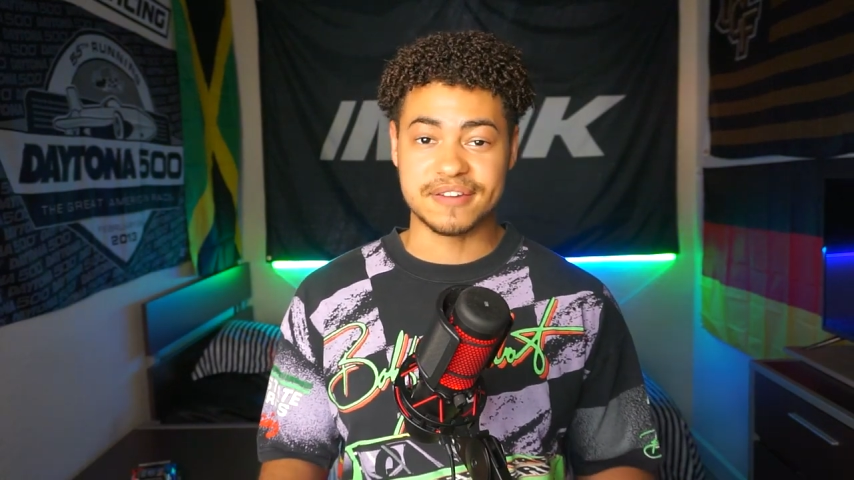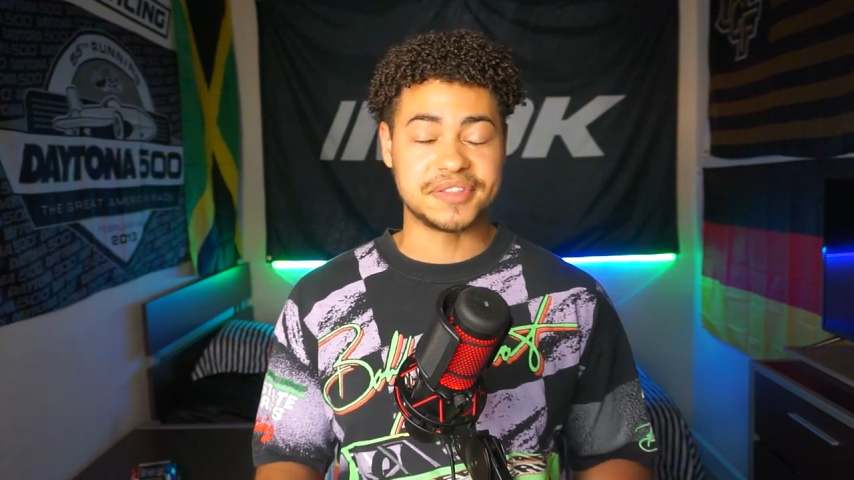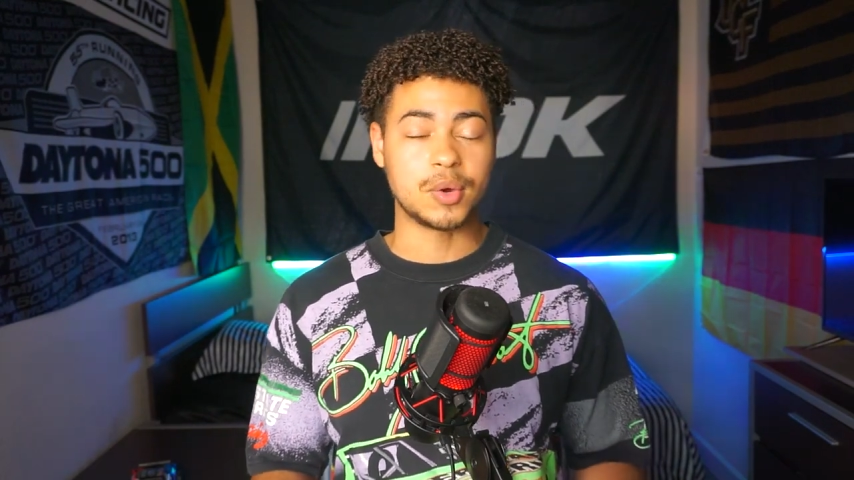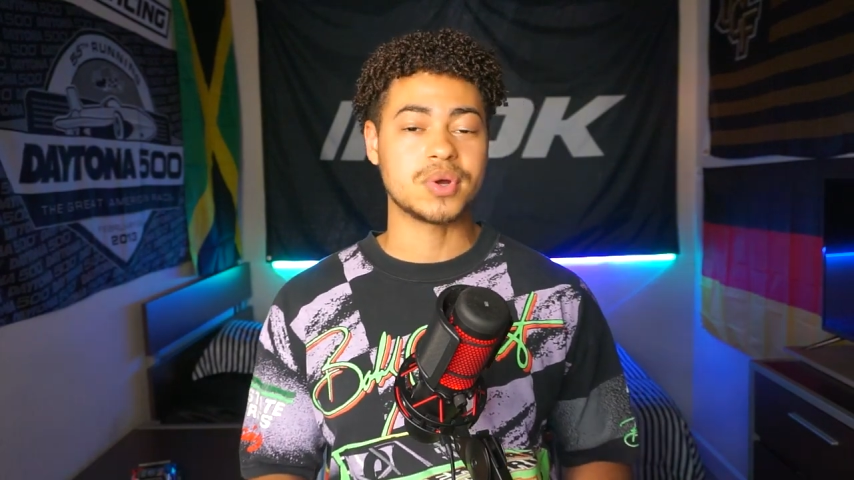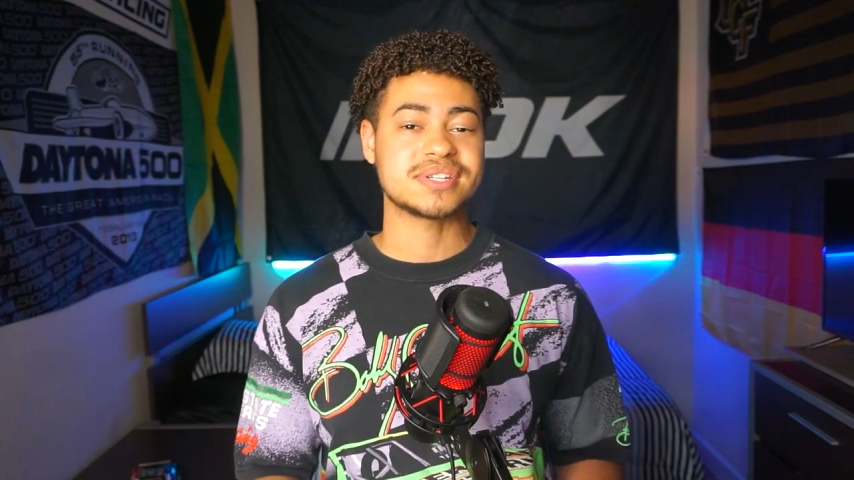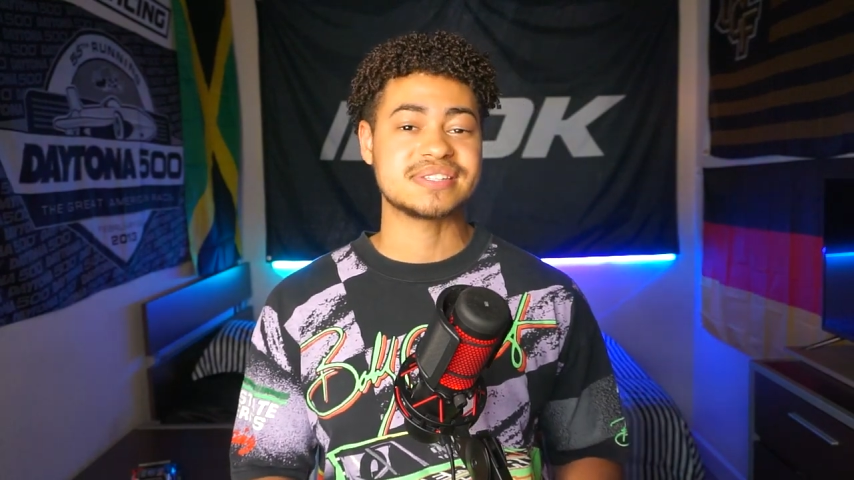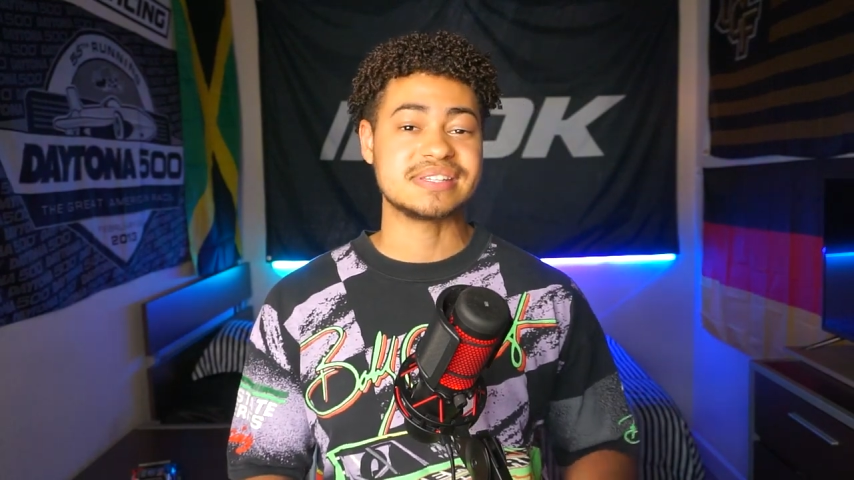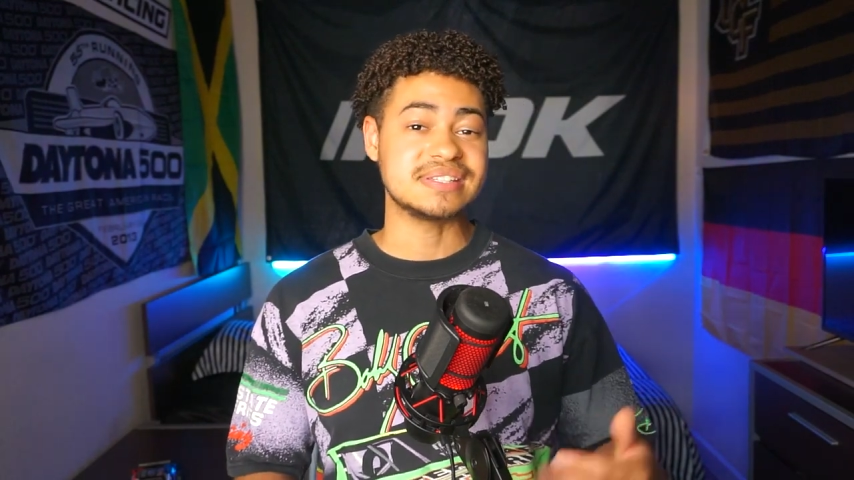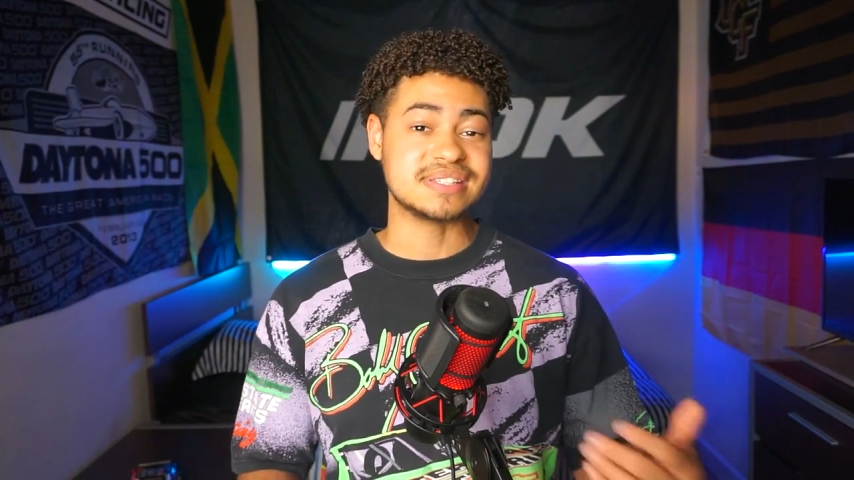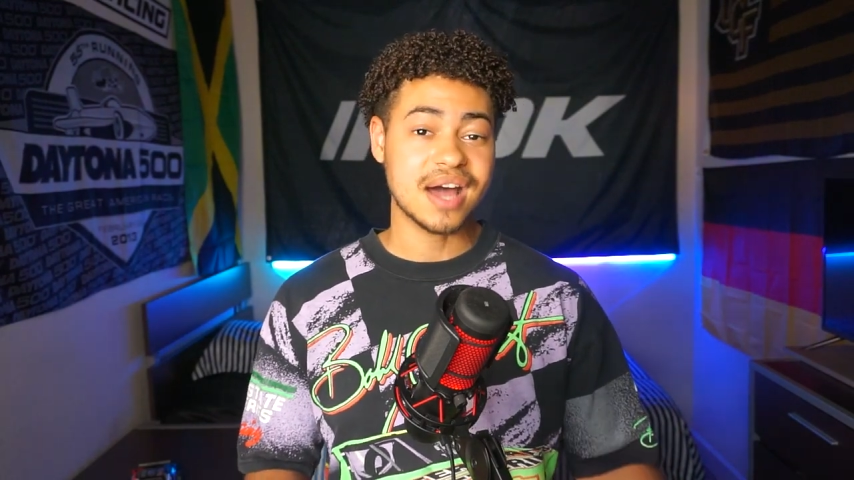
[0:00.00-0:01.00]
if they want to
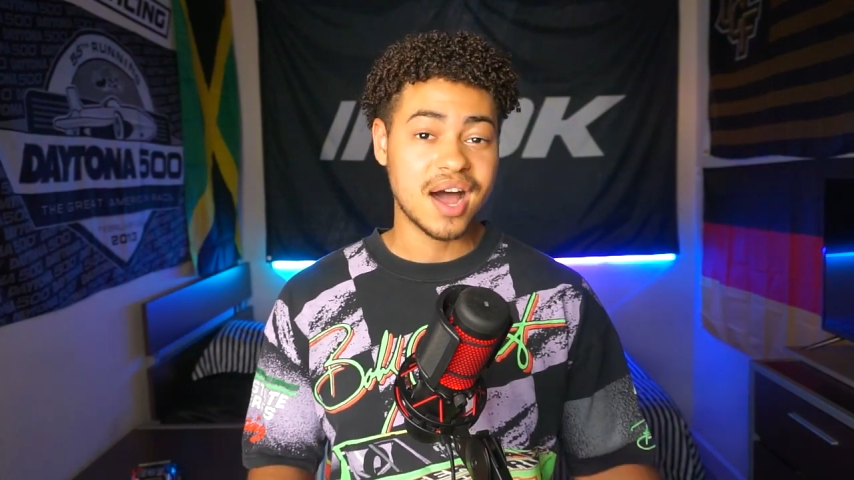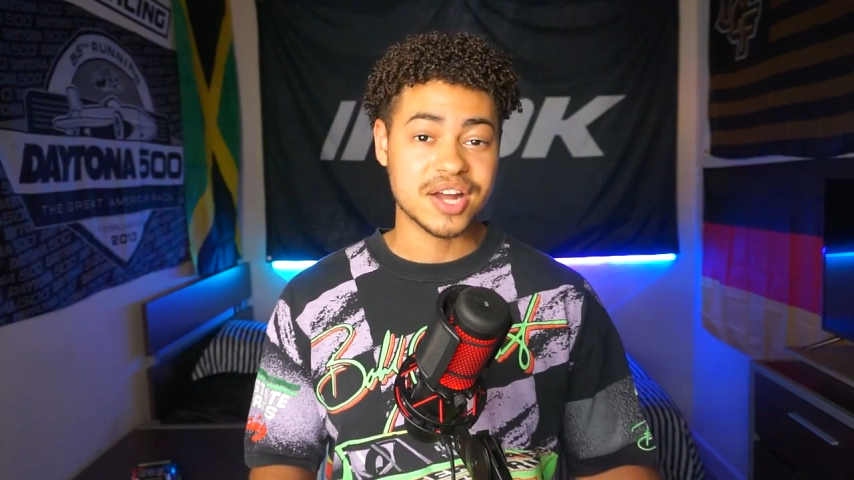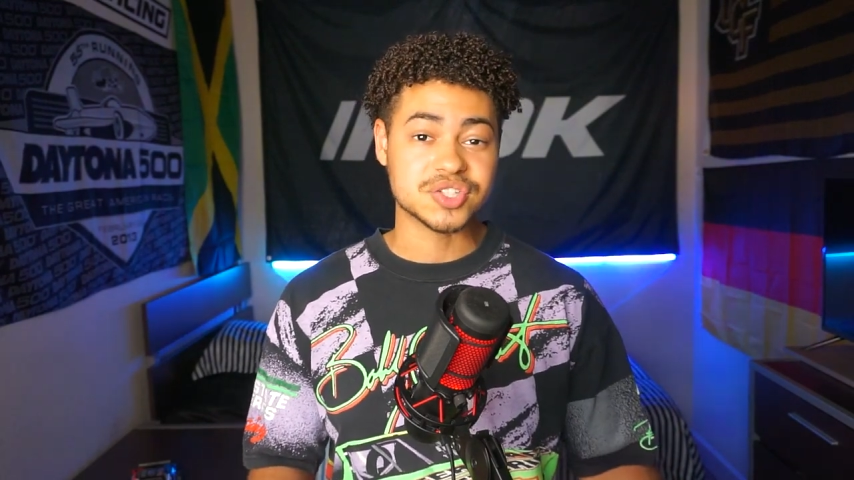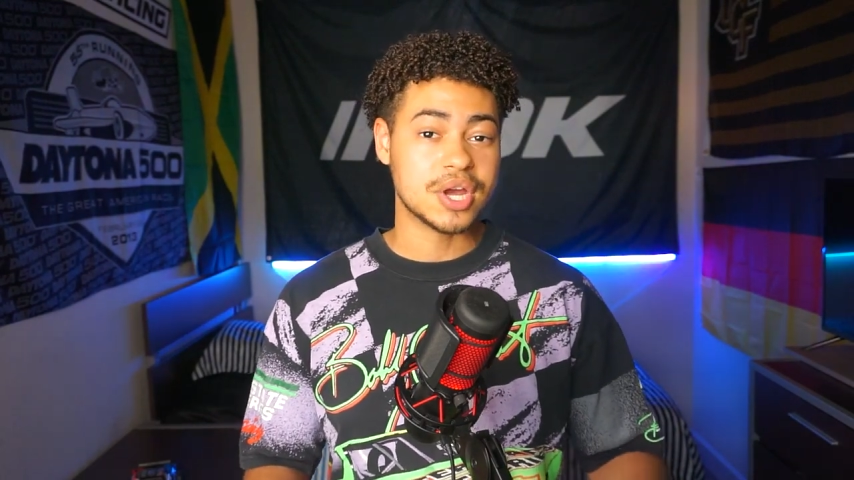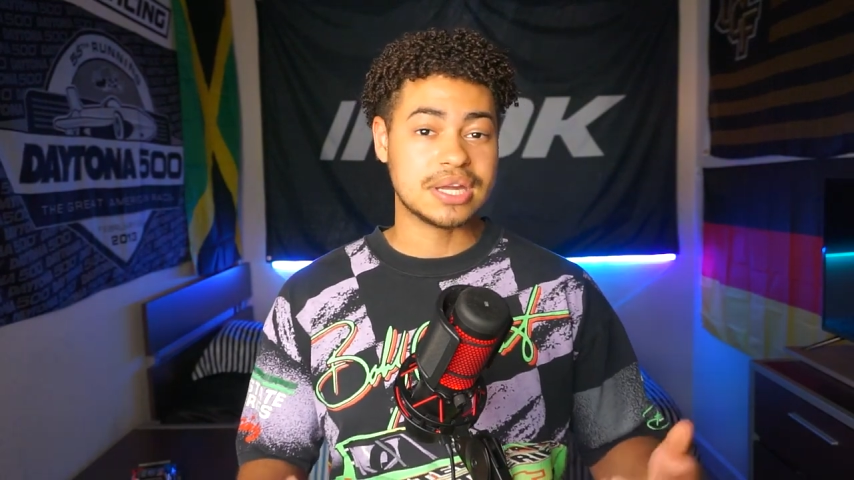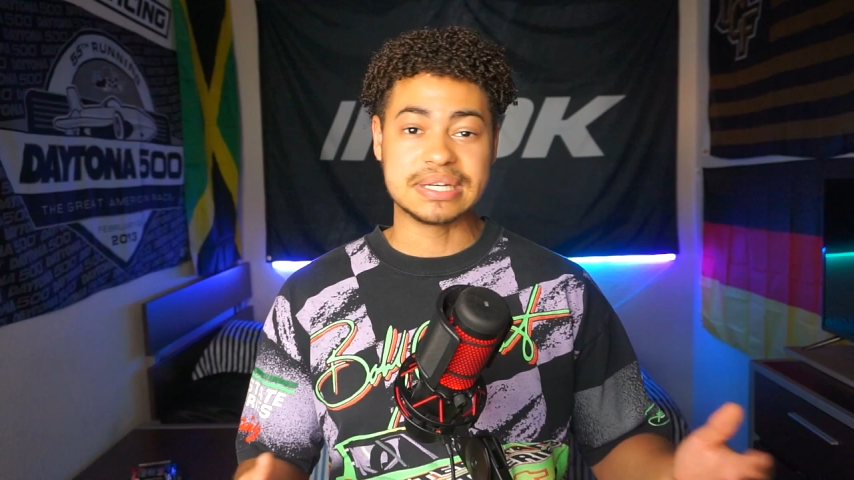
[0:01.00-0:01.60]
see Dodge,